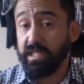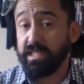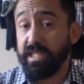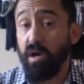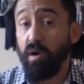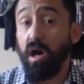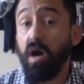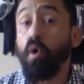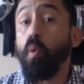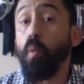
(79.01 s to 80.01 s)
Now,
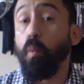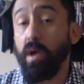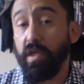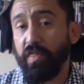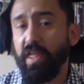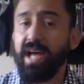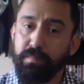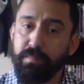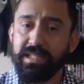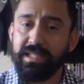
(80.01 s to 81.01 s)
with that
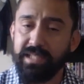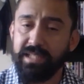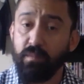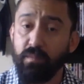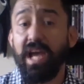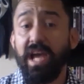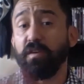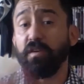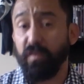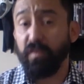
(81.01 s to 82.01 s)
being said, we have
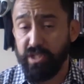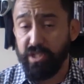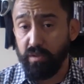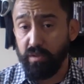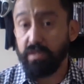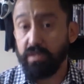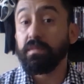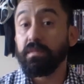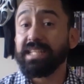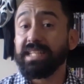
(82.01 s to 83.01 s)
our virtues,
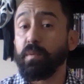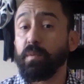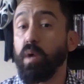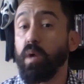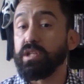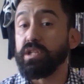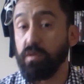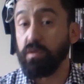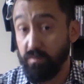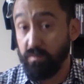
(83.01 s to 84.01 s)
things that we want to
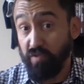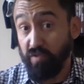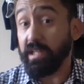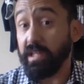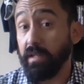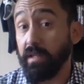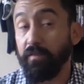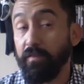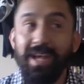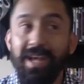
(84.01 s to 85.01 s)
do correctly in life.